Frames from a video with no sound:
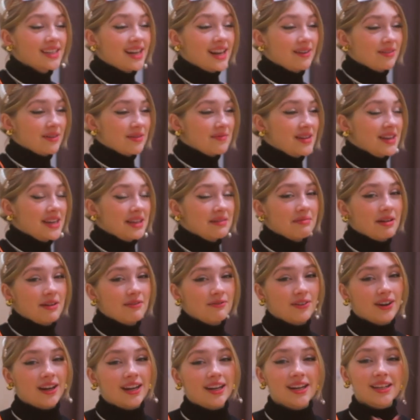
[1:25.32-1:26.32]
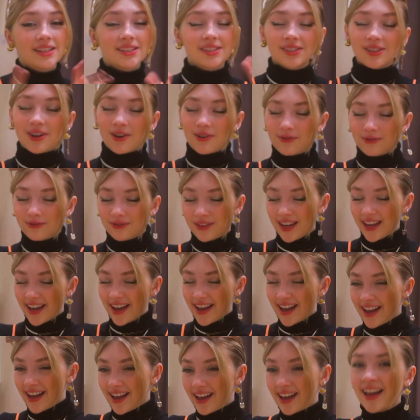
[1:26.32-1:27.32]
today we're meeting my friend
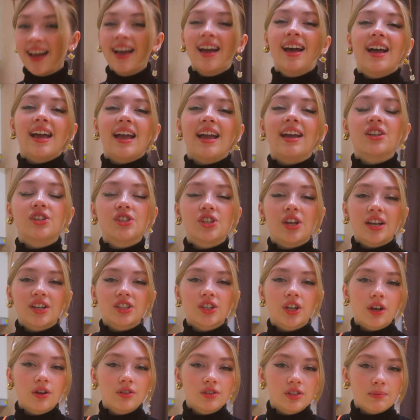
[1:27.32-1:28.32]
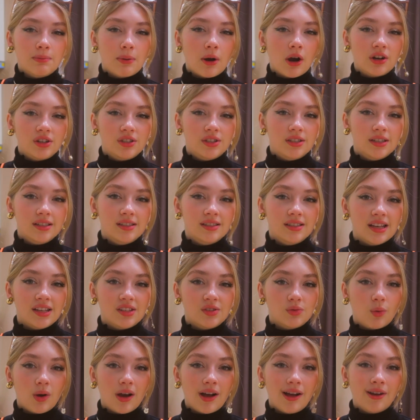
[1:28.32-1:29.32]
Sophia, and she actually goes to Parsons
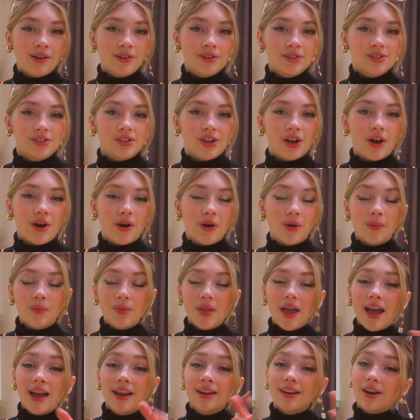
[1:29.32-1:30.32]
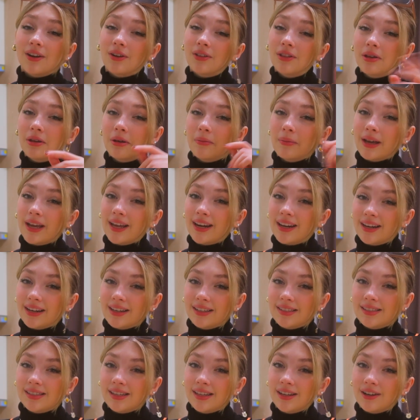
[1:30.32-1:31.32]
as well. So not only am I gonna
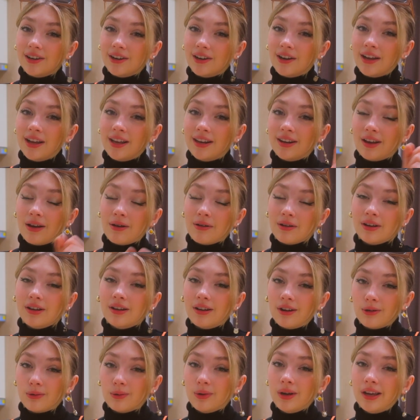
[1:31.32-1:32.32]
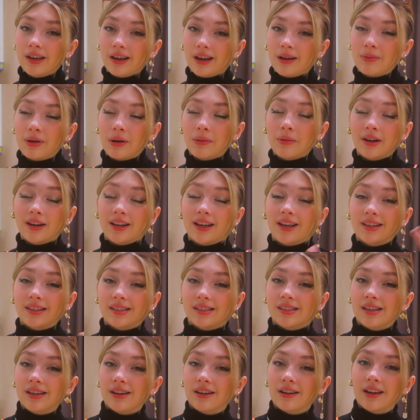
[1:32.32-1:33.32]
get to see her in Korea, but I'm gonna get to
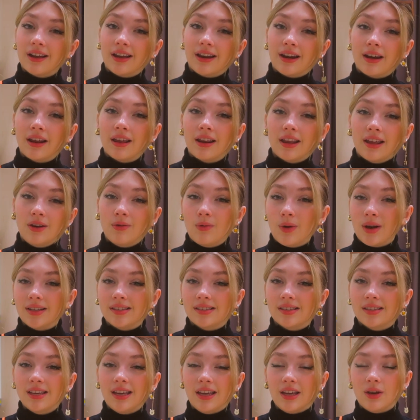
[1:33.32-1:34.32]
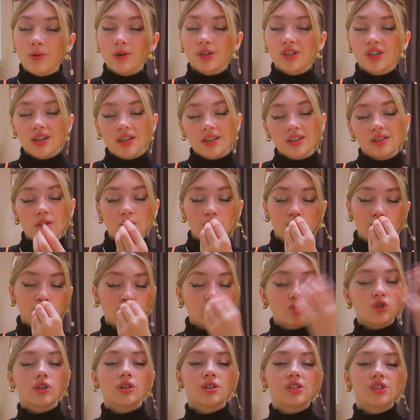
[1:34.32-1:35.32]
see her in NYC, which is
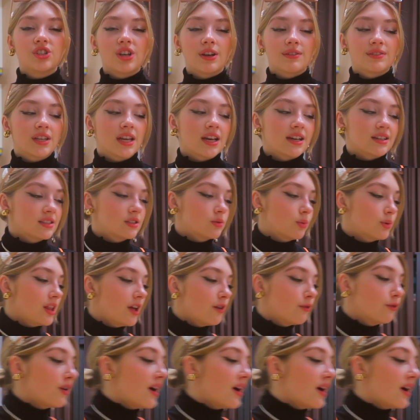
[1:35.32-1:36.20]
chef's kiss. We love